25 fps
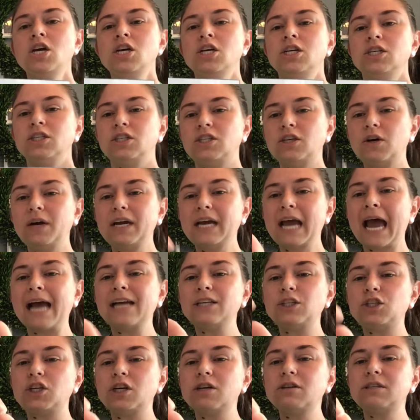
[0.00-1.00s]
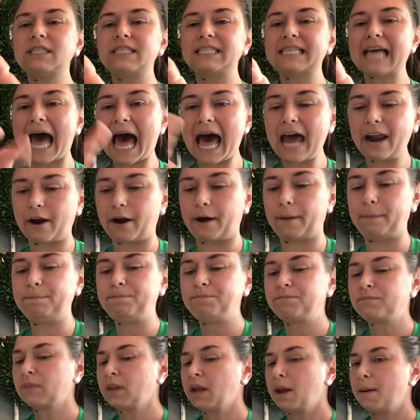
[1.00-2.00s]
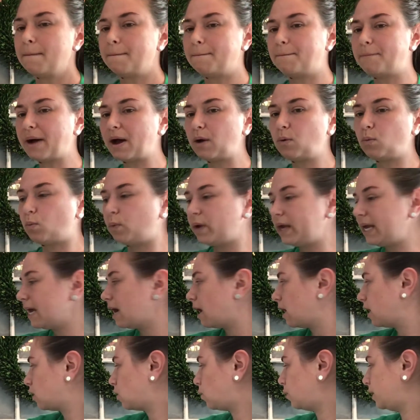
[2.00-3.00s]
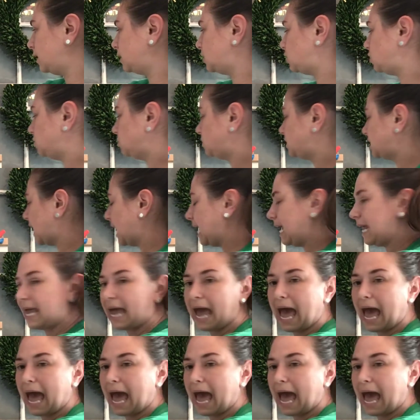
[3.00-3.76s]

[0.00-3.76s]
So it shows Saturn, but we are going to take